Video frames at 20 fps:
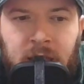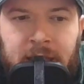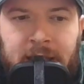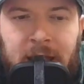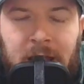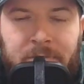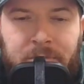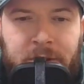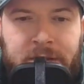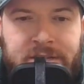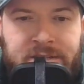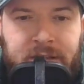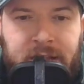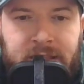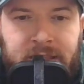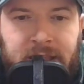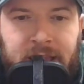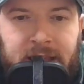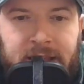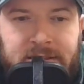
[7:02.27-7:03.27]
and I
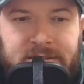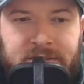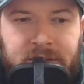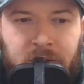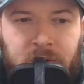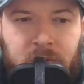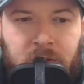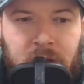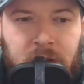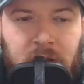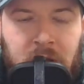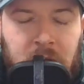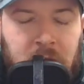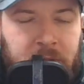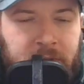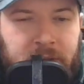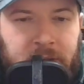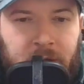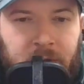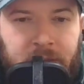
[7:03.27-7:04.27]
appreciate that. So,
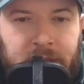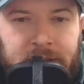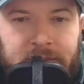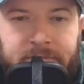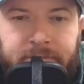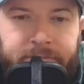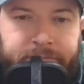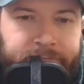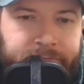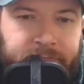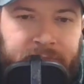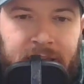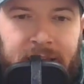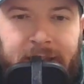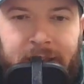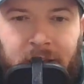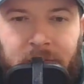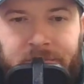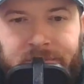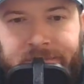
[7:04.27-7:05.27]
you know,
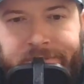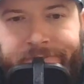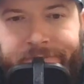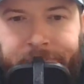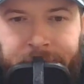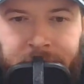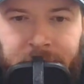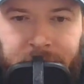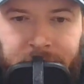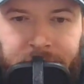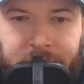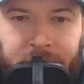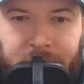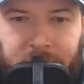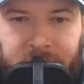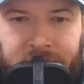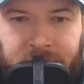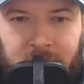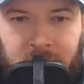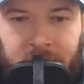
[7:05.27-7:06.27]
that helps to
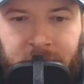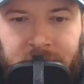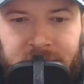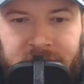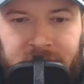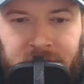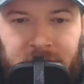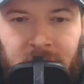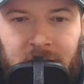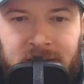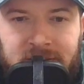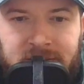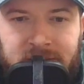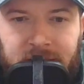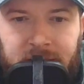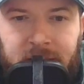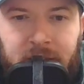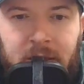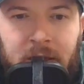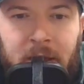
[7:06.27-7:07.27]
return the
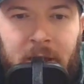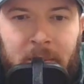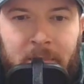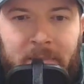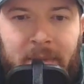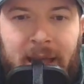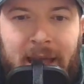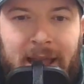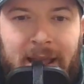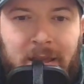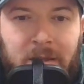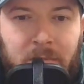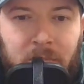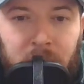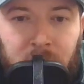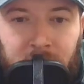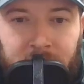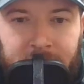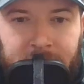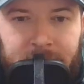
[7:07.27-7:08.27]
generosity back.
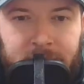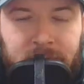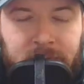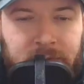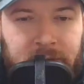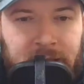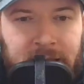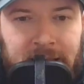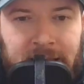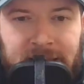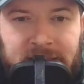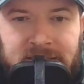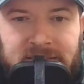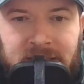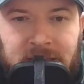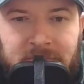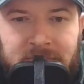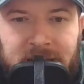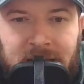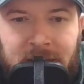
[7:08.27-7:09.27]
But at the
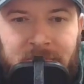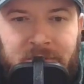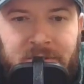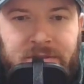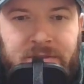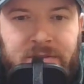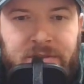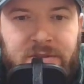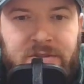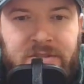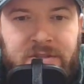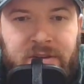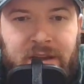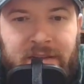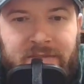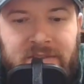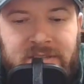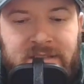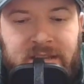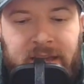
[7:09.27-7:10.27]
same time, you still
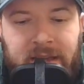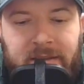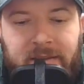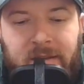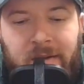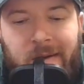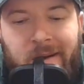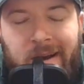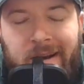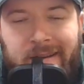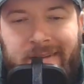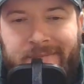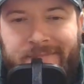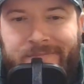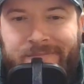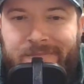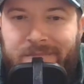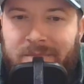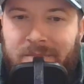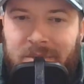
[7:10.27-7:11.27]
have to say, all right,
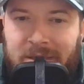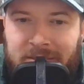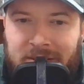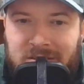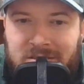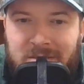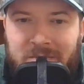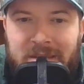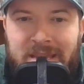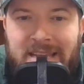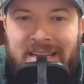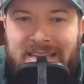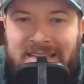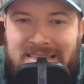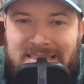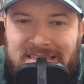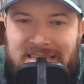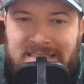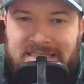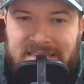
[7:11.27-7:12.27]
man, there's some
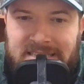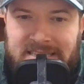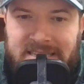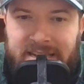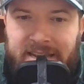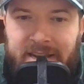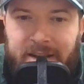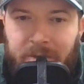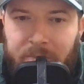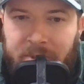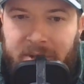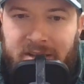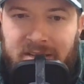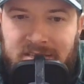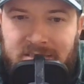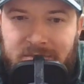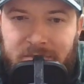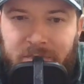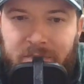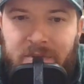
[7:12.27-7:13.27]
inconsistency here,
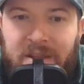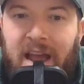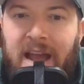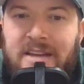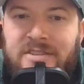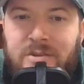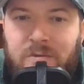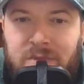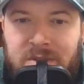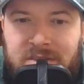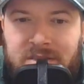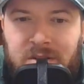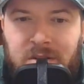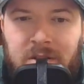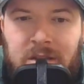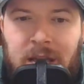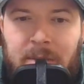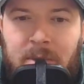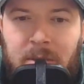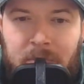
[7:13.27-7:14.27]
because Kayser would
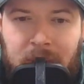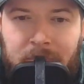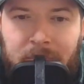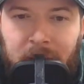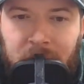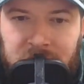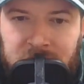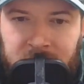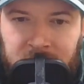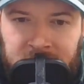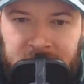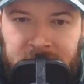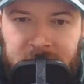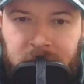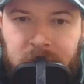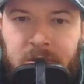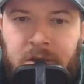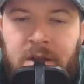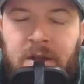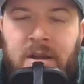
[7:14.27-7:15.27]
still claim to be
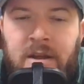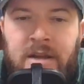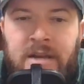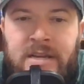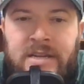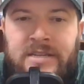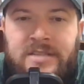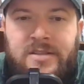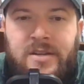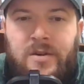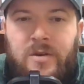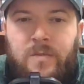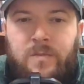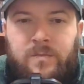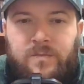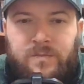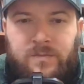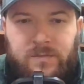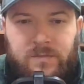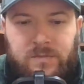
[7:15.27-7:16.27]
postmillennial. So